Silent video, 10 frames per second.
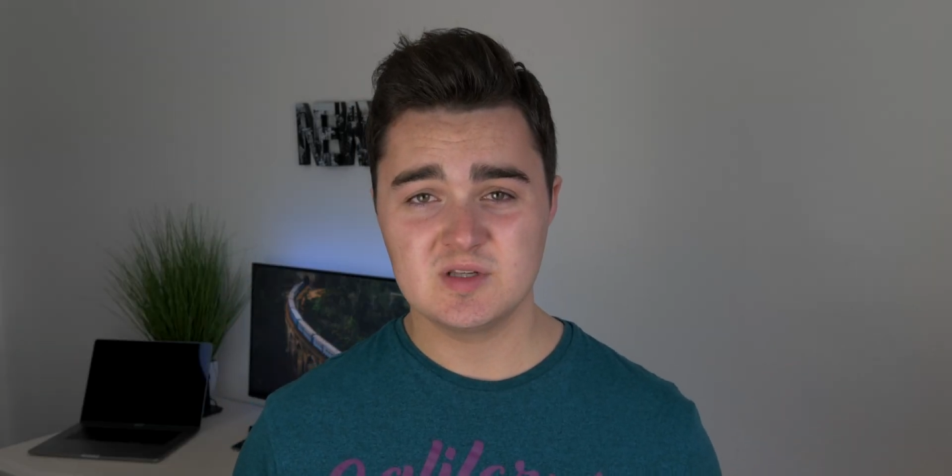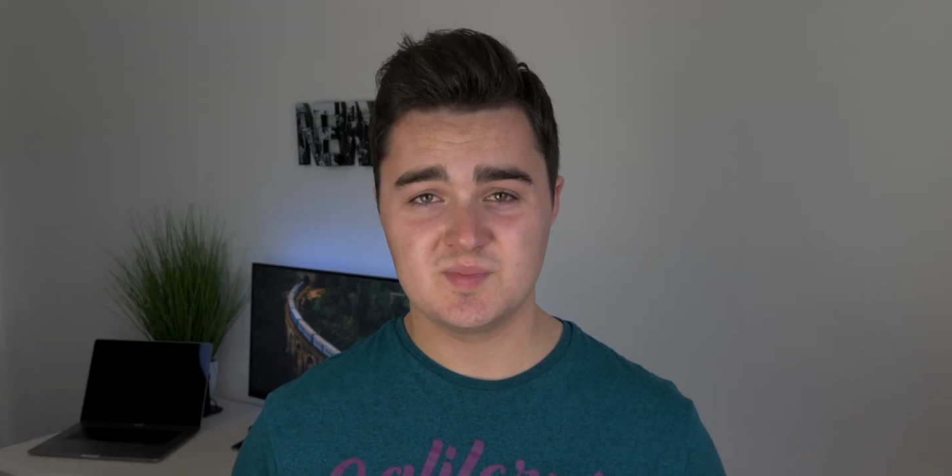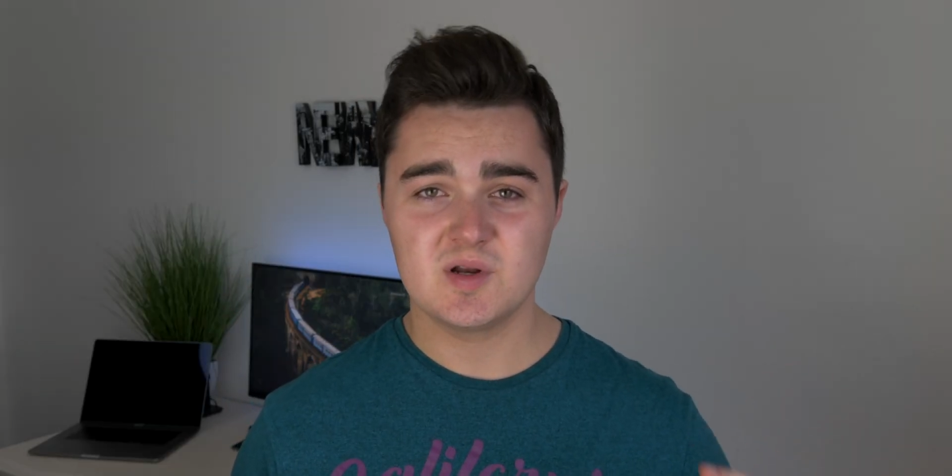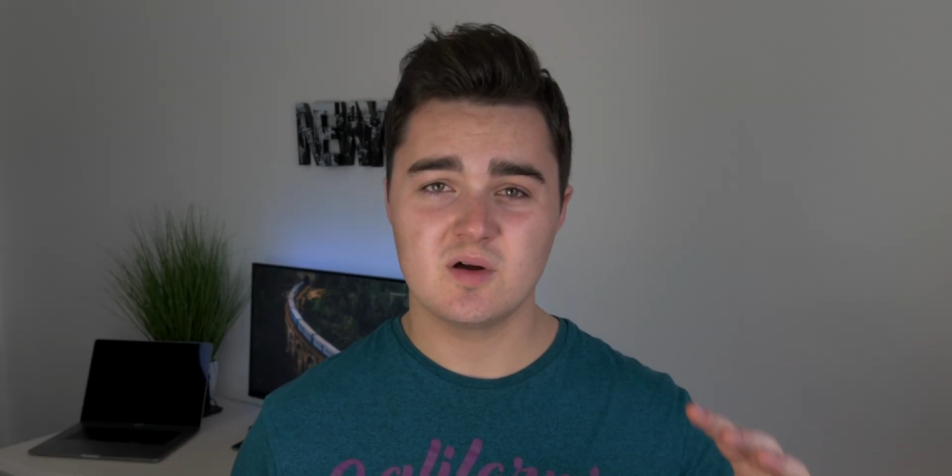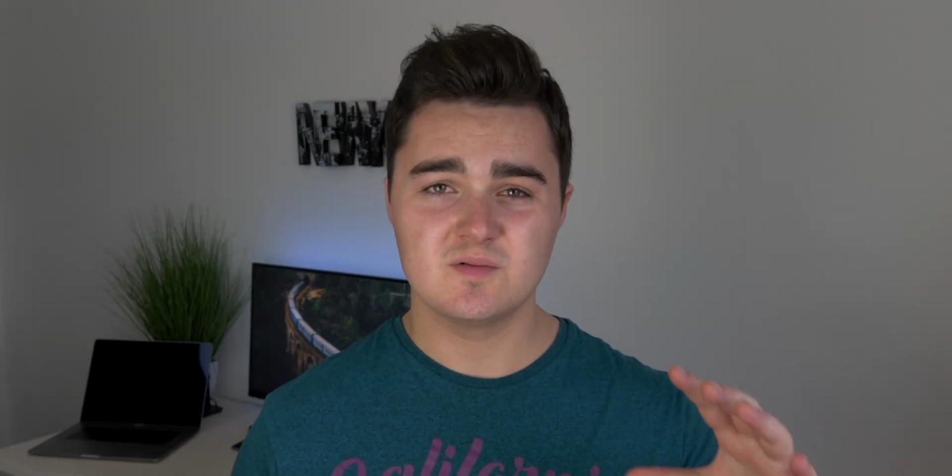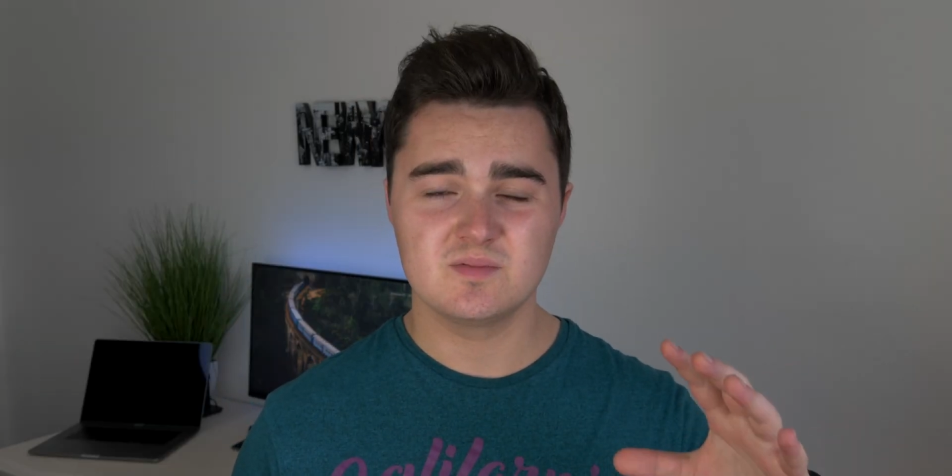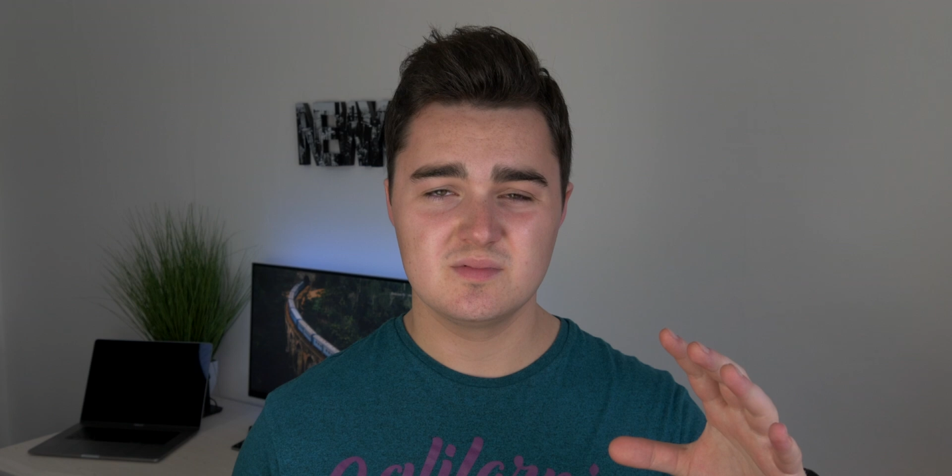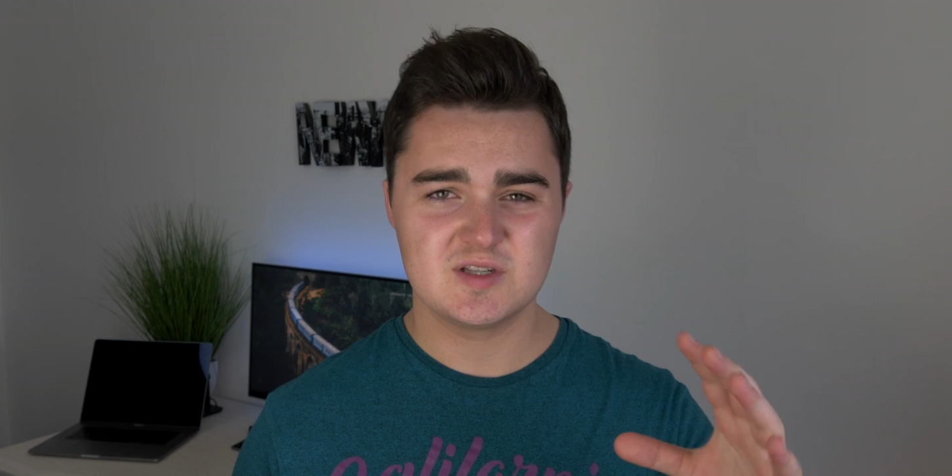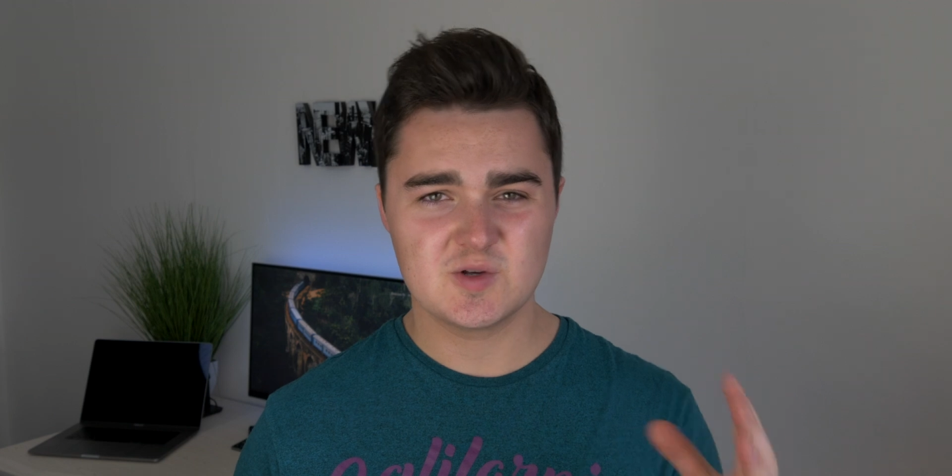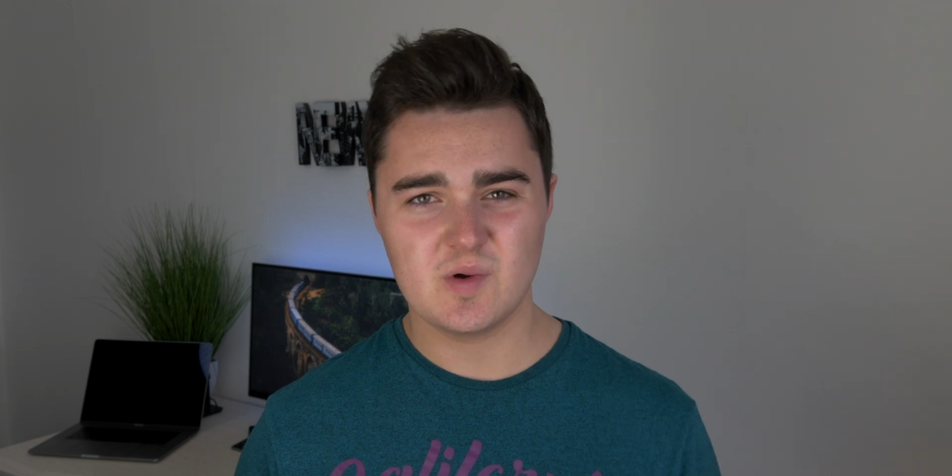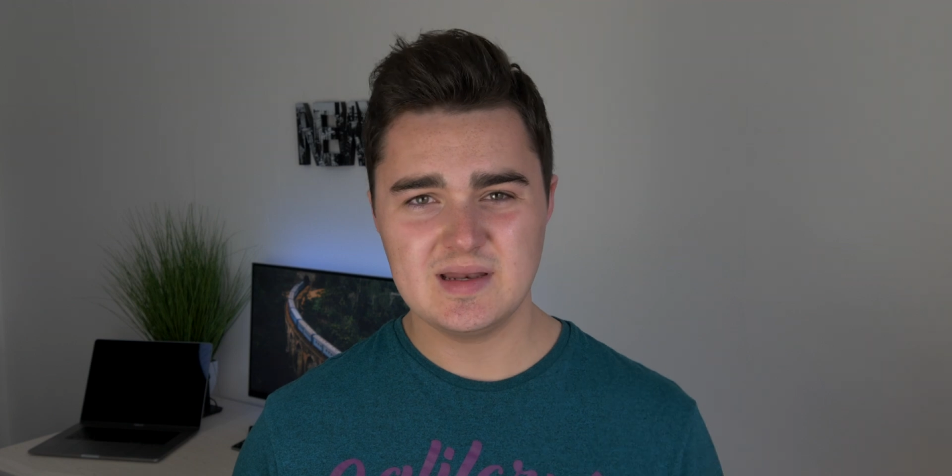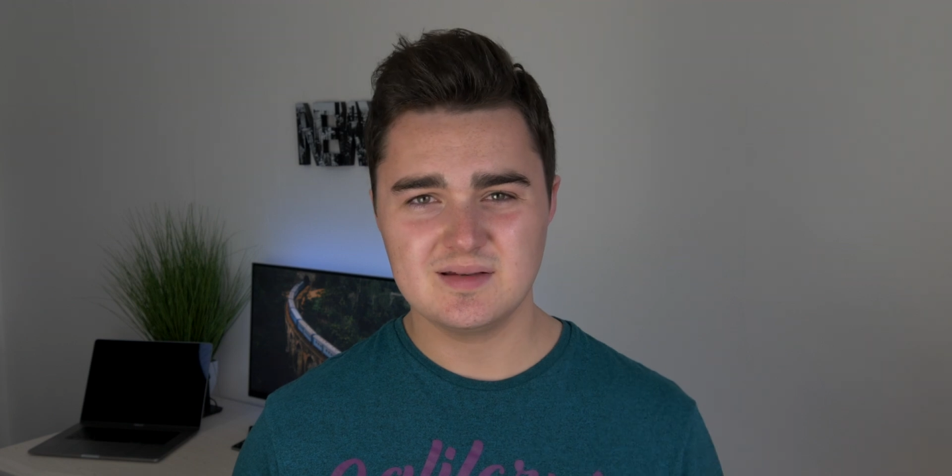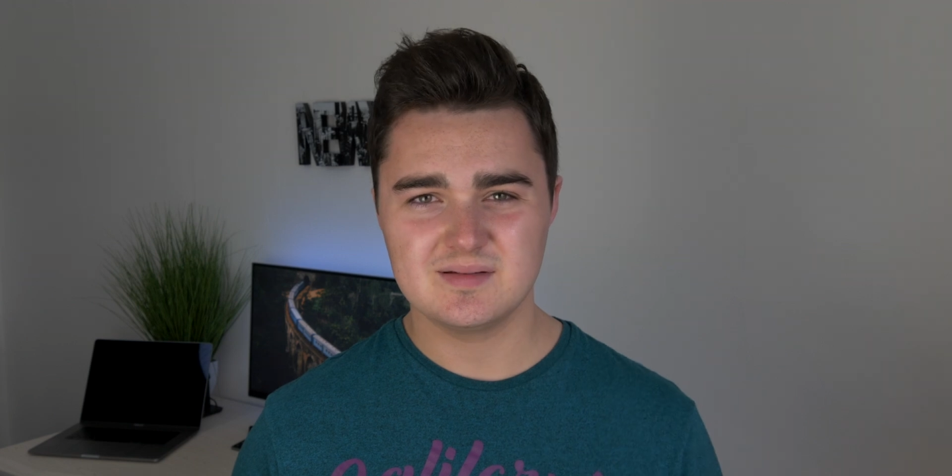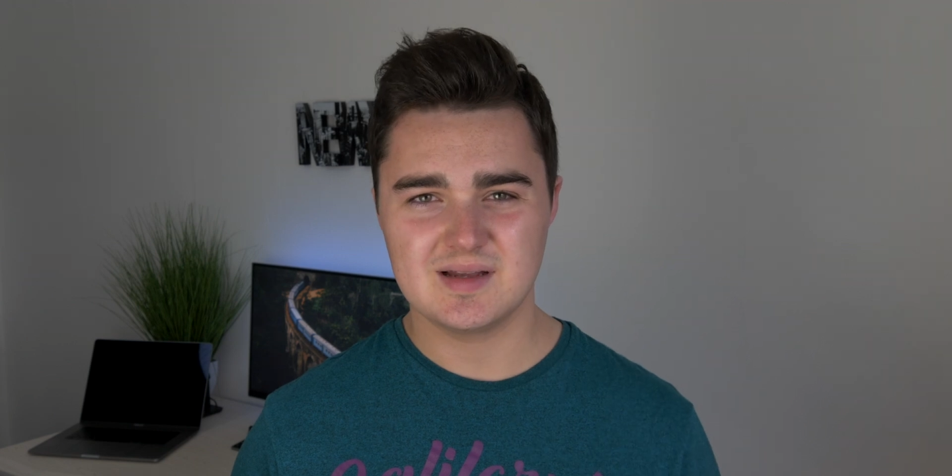put on squint